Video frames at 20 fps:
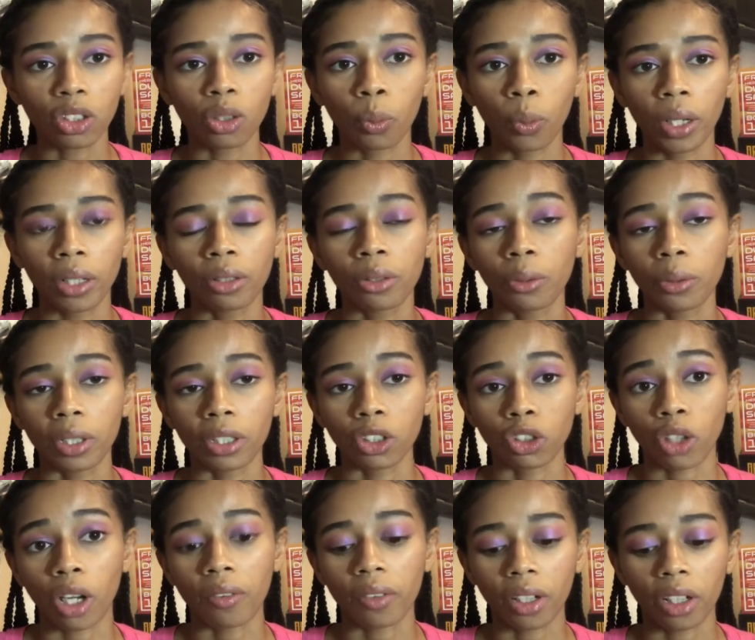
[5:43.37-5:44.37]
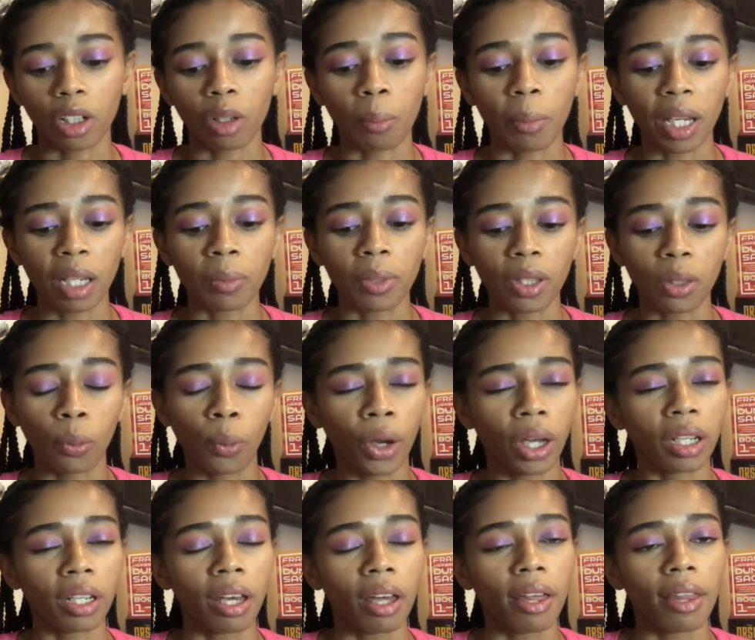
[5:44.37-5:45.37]
one who is driving her, may be the
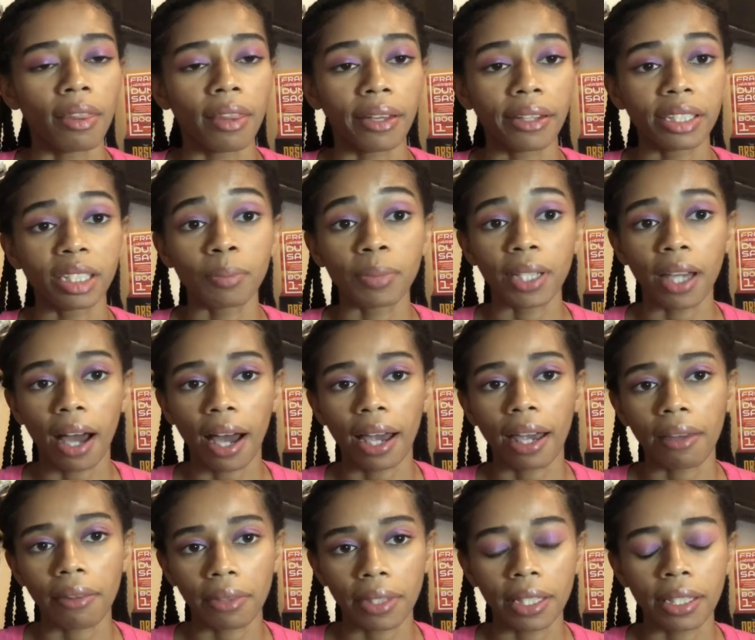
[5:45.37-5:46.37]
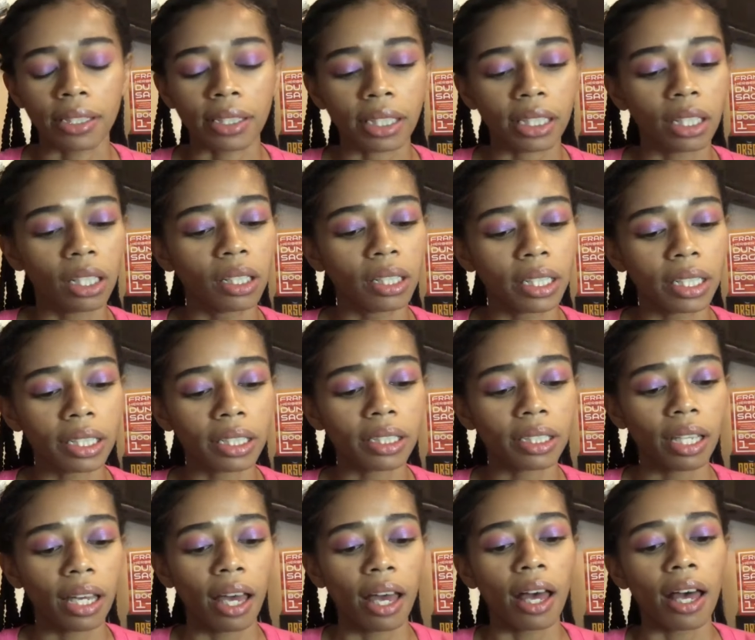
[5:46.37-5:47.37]
one that is behind these killings.